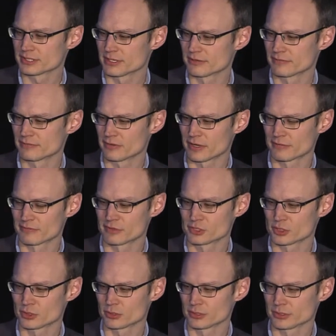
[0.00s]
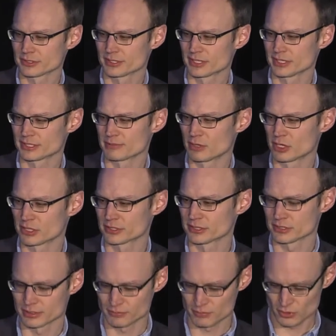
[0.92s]
of the Joint Oil Sands
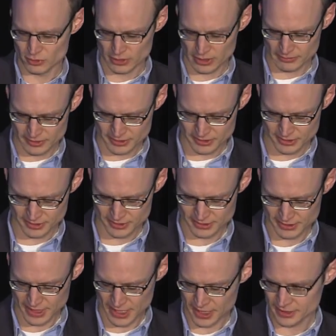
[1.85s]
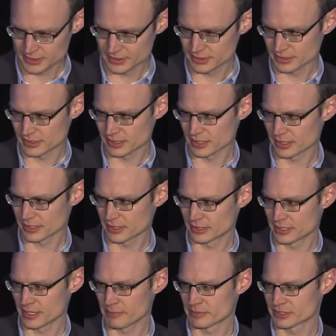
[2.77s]
Monitoring Program is to assess the
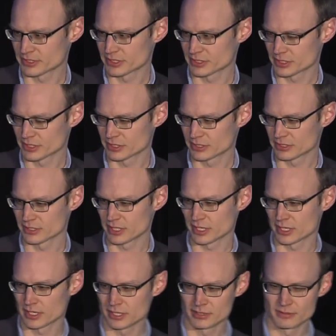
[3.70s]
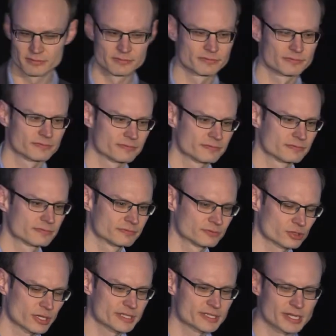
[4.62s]
deposition of
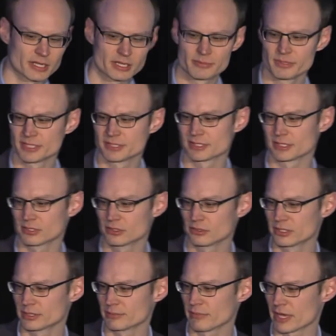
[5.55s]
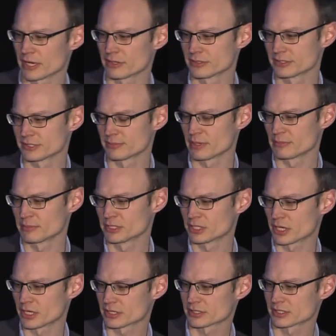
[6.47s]
trace elements, including metals that might be
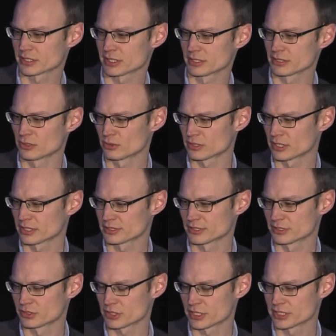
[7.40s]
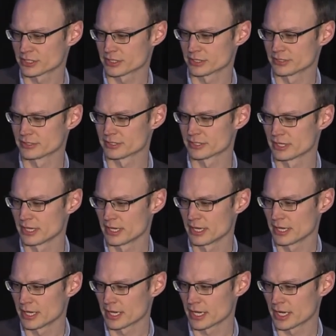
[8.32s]
toxic at low concentrations,
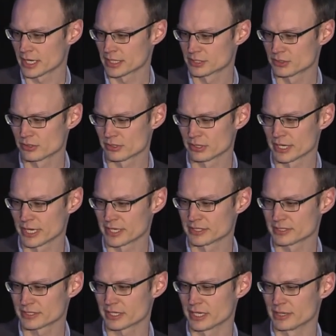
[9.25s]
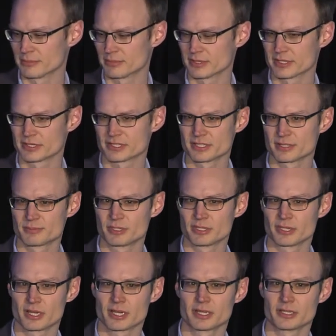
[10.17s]
to the landscape. And this has been
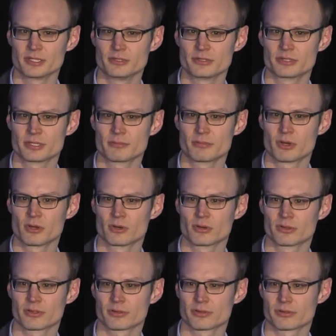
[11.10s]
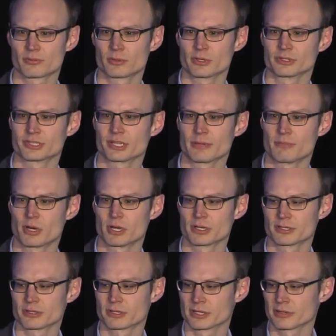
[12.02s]
done using both real-time
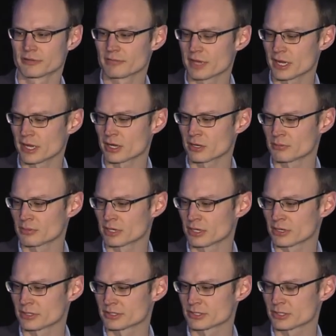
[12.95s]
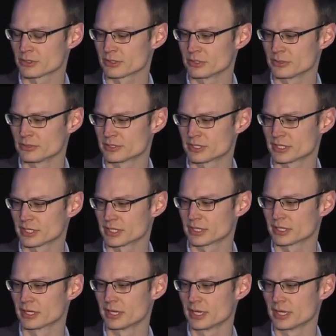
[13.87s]
monitoring of air, but also using